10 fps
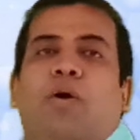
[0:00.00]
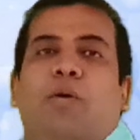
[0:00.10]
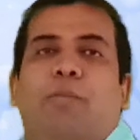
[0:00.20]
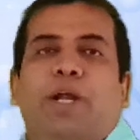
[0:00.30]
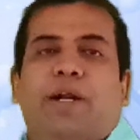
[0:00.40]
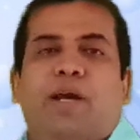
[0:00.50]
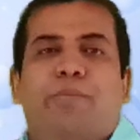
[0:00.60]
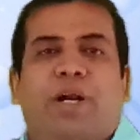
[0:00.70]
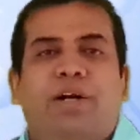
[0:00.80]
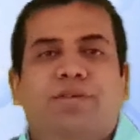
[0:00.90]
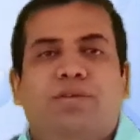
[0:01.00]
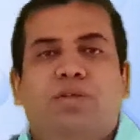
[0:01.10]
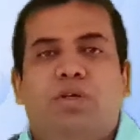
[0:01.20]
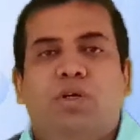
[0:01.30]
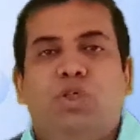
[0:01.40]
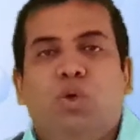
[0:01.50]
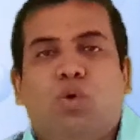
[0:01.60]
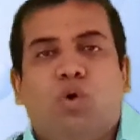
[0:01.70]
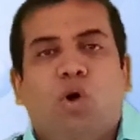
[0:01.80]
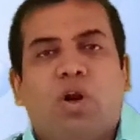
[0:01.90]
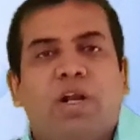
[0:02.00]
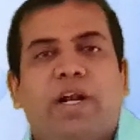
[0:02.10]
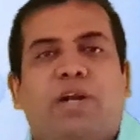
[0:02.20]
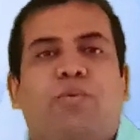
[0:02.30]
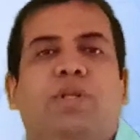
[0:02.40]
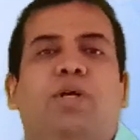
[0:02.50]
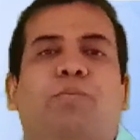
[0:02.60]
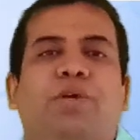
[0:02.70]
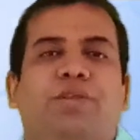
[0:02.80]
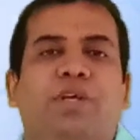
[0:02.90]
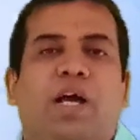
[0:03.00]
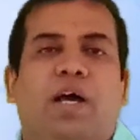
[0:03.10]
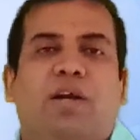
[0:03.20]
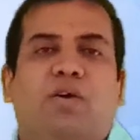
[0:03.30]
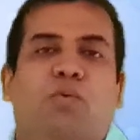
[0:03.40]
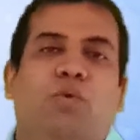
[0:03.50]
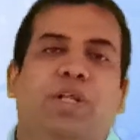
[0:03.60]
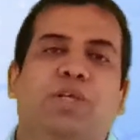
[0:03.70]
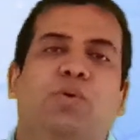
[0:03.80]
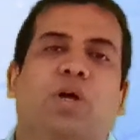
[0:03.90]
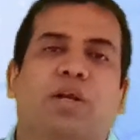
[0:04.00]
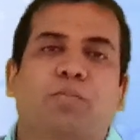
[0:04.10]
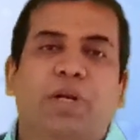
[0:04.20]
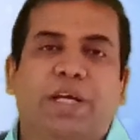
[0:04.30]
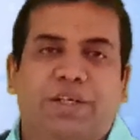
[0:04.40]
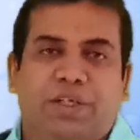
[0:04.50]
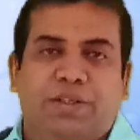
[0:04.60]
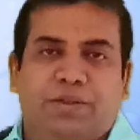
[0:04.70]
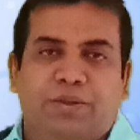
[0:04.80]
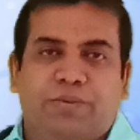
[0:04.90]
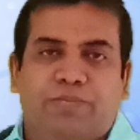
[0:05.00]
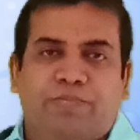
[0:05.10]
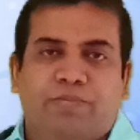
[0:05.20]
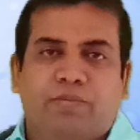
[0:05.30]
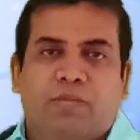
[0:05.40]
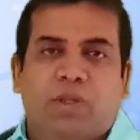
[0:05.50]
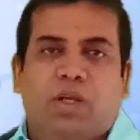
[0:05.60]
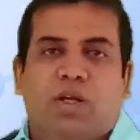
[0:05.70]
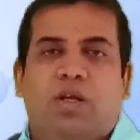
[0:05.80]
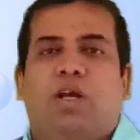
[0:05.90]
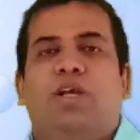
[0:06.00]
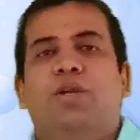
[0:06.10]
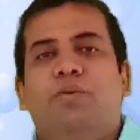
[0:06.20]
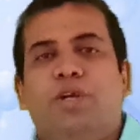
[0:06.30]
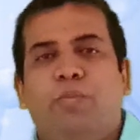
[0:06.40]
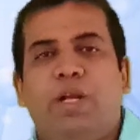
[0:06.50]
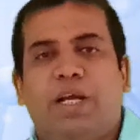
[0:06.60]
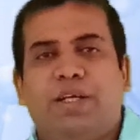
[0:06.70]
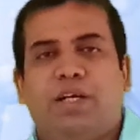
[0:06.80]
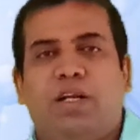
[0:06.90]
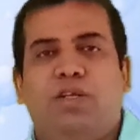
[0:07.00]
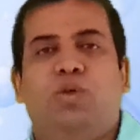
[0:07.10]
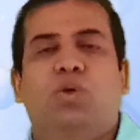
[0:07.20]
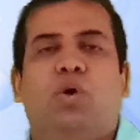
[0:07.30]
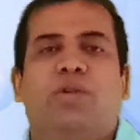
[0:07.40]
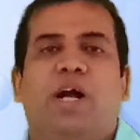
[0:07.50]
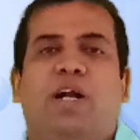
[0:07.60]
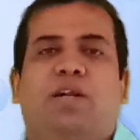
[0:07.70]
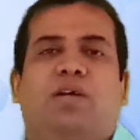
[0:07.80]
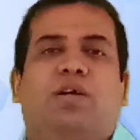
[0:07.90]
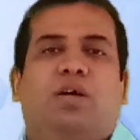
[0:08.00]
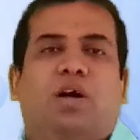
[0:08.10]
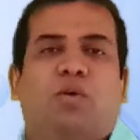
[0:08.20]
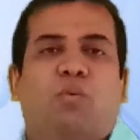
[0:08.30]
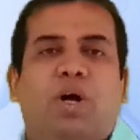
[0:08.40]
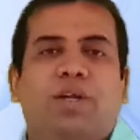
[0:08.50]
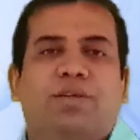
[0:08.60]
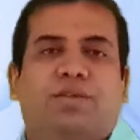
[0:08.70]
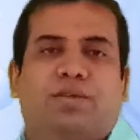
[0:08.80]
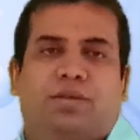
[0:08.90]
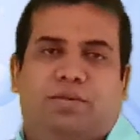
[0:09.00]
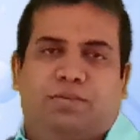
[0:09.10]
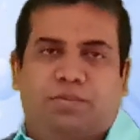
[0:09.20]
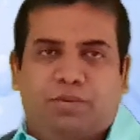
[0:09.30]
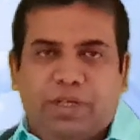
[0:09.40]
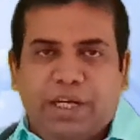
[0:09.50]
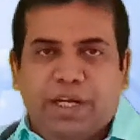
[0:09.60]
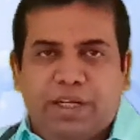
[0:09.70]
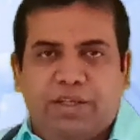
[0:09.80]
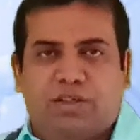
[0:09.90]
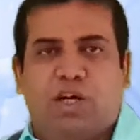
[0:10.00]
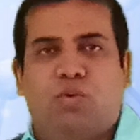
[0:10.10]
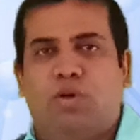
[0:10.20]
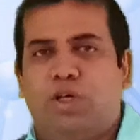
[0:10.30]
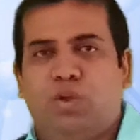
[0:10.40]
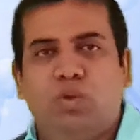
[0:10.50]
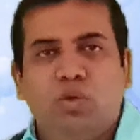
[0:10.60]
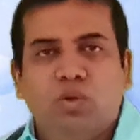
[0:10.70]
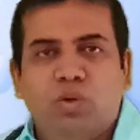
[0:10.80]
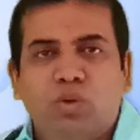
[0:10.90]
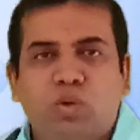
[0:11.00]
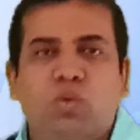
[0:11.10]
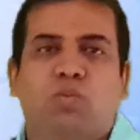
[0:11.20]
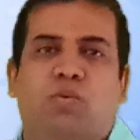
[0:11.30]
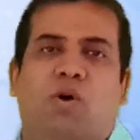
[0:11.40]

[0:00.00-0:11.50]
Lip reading: Many times, friends, you correlate with the PCR with your replication. In replication, you know that one DNA is converted into two